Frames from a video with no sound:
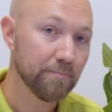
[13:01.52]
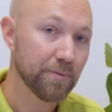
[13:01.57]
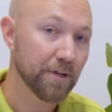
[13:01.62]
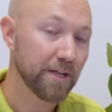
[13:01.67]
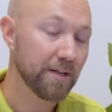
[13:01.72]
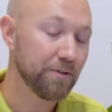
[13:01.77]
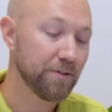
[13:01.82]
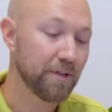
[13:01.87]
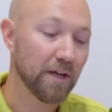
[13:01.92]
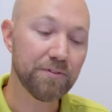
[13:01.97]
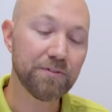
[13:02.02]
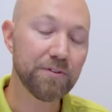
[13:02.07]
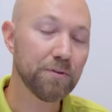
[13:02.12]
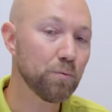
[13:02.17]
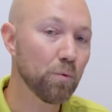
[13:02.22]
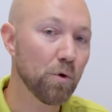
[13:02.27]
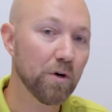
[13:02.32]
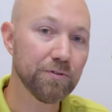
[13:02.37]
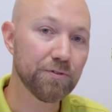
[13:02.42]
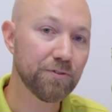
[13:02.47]
but it doesn't
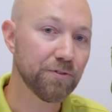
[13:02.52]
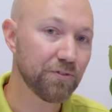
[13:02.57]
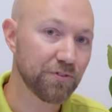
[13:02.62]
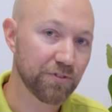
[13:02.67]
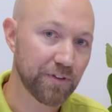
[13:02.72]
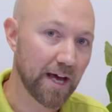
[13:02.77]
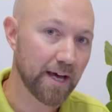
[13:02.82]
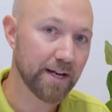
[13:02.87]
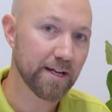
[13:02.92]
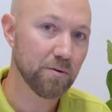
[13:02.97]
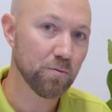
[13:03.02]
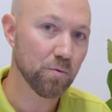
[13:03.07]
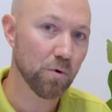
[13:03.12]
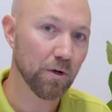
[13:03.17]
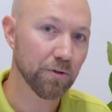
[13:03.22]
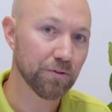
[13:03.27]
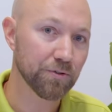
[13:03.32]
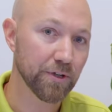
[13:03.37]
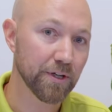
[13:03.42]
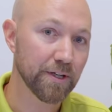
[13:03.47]
want to stand in
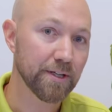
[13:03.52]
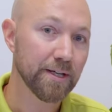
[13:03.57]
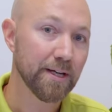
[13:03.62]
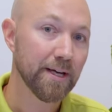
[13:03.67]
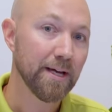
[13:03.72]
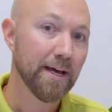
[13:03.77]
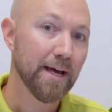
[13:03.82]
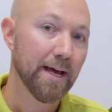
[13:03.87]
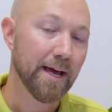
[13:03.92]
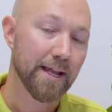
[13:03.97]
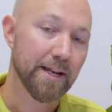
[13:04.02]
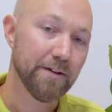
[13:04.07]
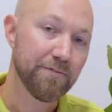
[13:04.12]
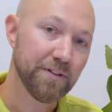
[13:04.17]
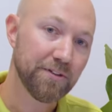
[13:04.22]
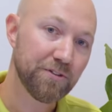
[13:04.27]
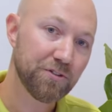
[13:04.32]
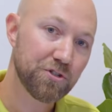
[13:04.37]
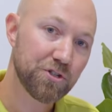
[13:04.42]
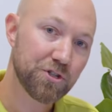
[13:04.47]
water. And if
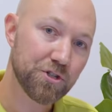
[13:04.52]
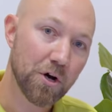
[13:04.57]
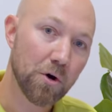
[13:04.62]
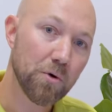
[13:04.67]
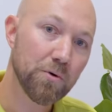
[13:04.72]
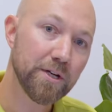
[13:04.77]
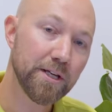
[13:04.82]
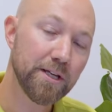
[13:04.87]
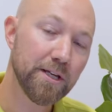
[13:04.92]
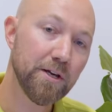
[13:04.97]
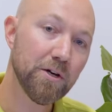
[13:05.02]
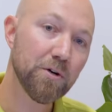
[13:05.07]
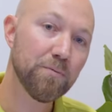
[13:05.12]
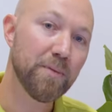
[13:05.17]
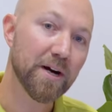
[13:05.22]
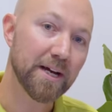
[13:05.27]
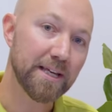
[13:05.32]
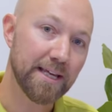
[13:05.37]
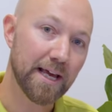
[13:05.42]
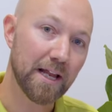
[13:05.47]
it's showing you
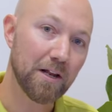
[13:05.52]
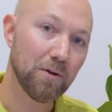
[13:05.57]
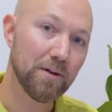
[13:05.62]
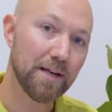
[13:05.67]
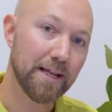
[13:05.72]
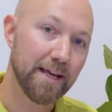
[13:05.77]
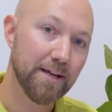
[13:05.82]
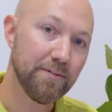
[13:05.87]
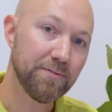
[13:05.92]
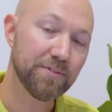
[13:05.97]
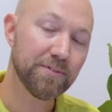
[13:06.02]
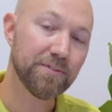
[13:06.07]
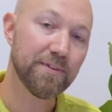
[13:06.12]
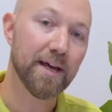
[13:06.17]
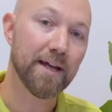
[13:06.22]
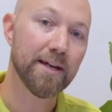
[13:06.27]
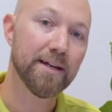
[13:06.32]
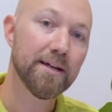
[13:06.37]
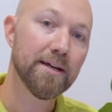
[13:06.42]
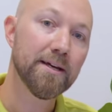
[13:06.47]
by yellow leaves,
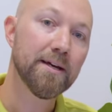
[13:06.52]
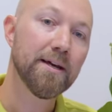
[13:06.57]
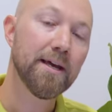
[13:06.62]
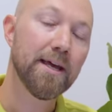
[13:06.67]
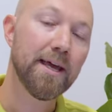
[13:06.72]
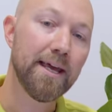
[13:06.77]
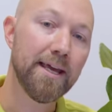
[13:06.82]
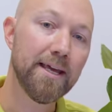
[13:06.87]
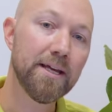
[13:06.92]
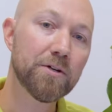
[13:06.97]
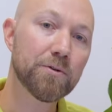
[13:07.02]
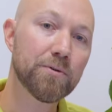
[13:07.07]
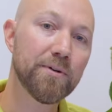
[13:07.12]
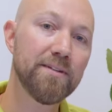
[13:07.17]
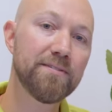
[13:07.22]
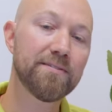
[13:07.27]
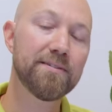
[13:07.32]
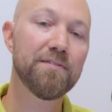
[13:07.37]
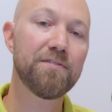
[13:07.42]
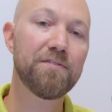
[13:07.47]
then
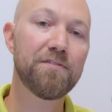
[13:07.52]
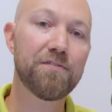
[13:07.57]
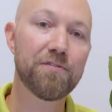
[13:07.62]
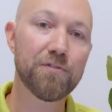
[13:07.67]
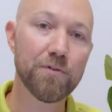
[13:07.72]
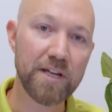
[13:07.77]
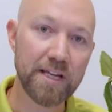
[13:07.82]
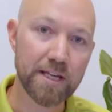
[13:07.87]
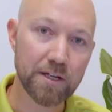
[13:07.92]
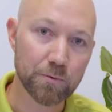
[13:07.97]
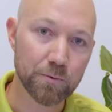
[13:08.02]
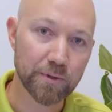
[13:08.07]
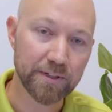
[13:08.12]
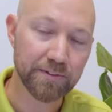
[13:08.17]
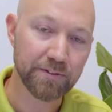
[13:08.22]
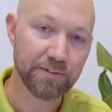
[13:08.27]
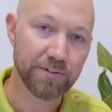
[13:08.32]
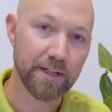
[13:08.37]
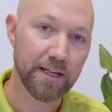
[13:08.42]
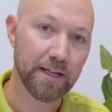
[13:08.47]
increase the
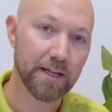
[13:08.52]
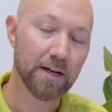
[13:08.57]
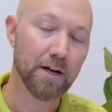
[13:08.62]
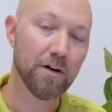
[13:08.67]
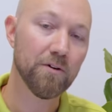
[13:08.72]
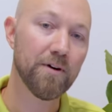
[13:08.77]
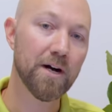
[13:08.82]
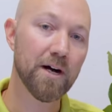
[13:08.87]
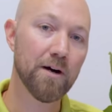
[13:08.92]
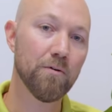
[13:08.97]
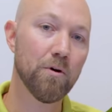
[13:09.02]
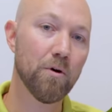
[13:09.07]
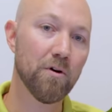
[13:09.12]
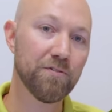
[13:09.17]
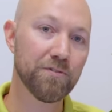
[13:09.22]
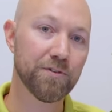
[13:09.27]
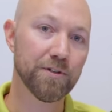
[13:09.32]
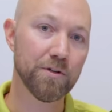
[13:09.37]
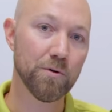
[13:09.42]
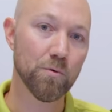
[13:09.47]
frequency of how
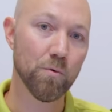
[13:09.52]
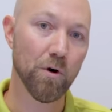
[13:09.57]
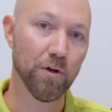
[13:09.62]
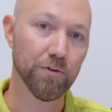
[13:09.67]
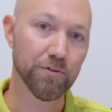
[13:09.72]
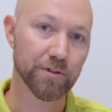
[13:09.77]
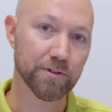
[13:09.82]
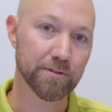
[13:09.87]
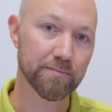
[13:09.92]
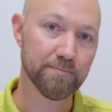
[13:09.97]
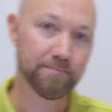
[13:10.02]
often you water.